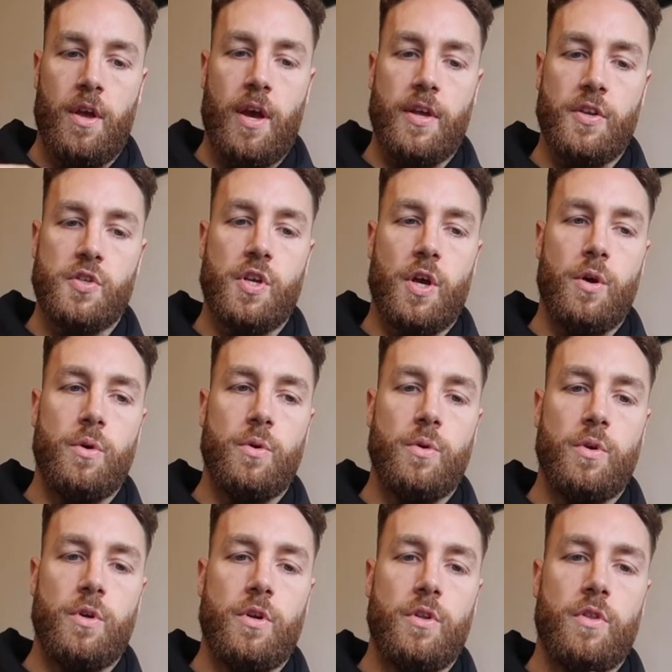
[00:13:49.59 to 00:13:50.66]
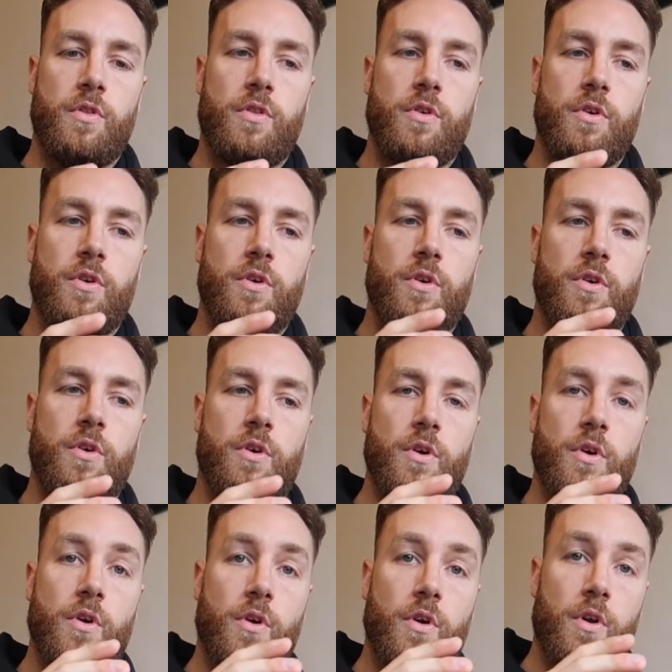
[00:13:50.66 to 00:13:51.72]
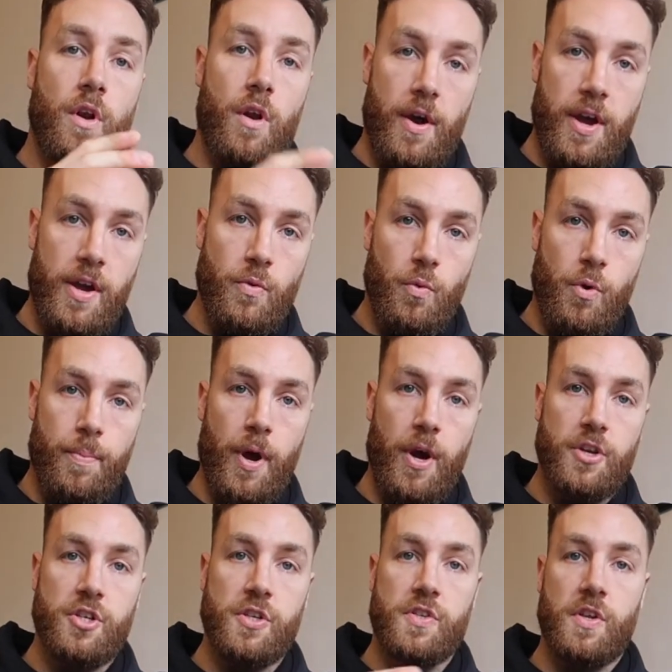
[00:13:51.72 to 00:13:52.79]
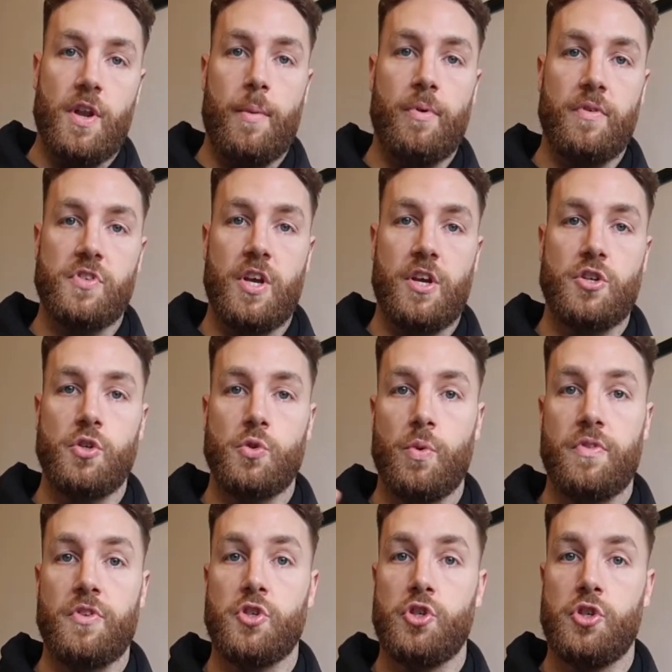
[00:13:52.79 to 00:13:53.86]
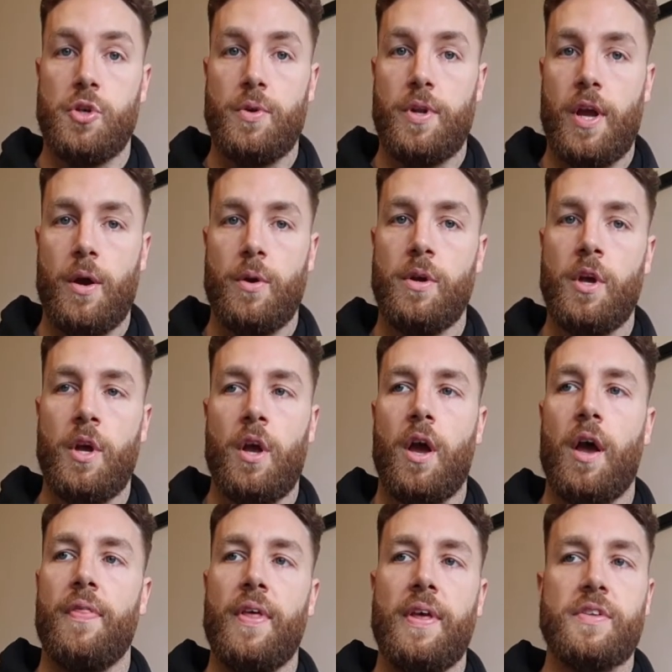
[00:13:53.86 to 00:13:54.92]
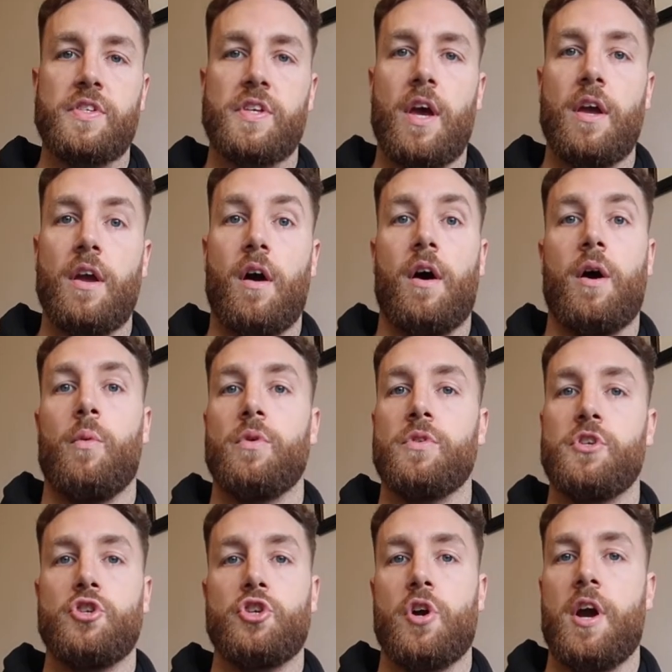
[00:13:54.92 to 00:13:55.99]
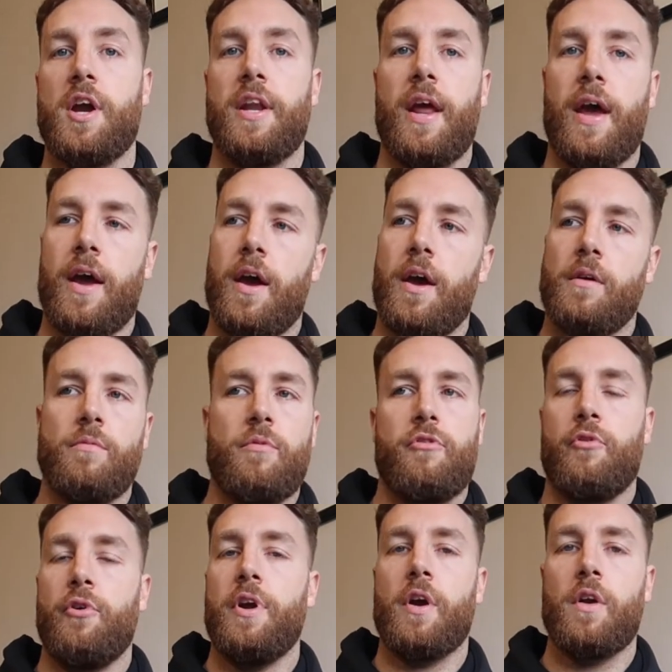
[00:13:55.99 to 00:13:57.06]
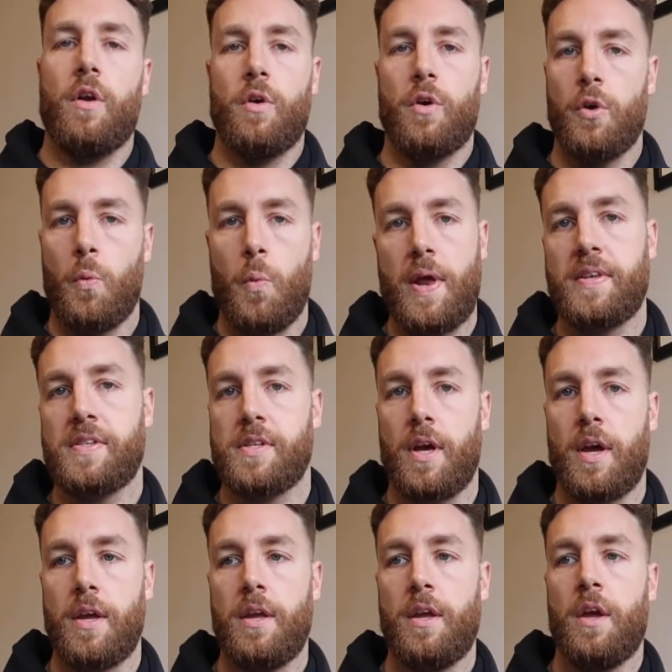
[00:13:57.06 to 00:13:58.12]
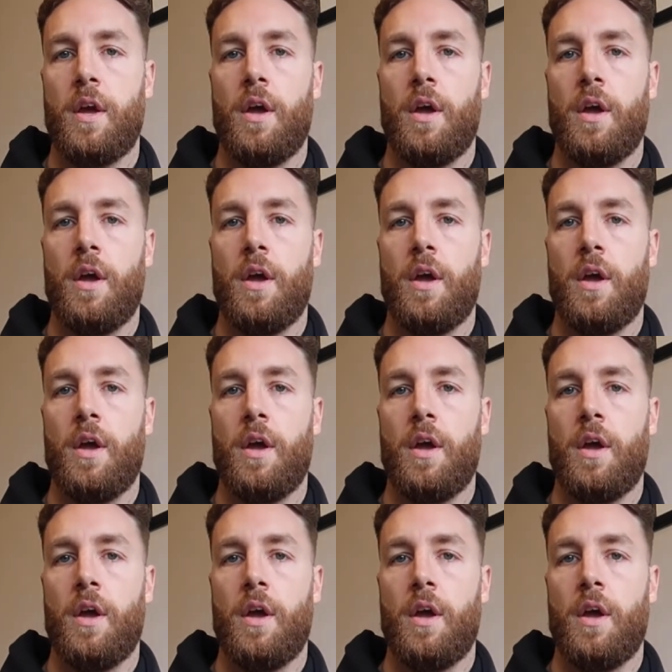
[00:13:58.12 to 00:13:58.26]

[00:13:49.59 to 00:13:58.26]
And so the client will purchase a number of sessions with the studio and then say, I want to train at 3 o'clock on Wednesday.